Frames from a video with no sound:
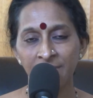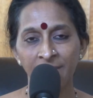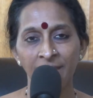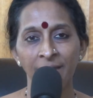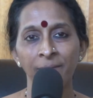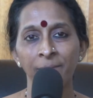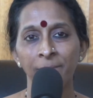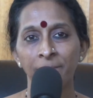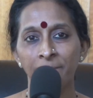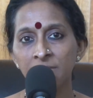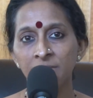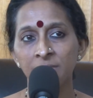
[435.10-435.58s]

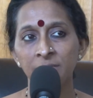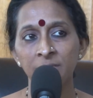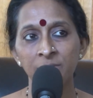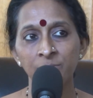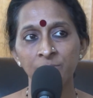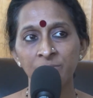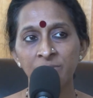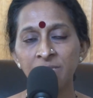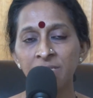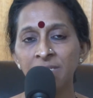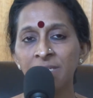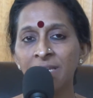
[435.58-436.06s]
Yeah,
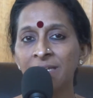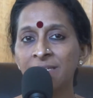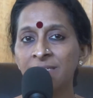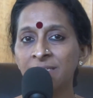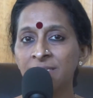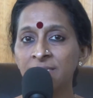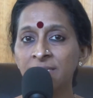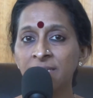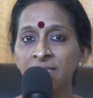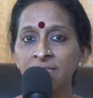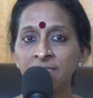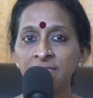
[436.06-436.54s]
this was in
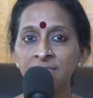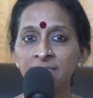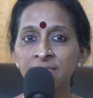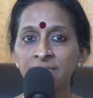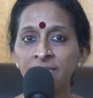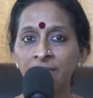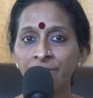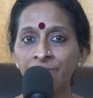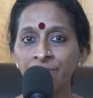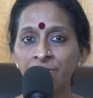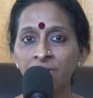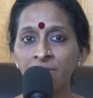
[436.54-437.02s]

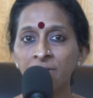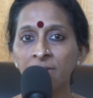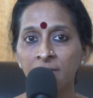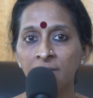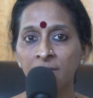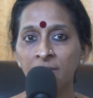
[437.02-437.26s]
1987.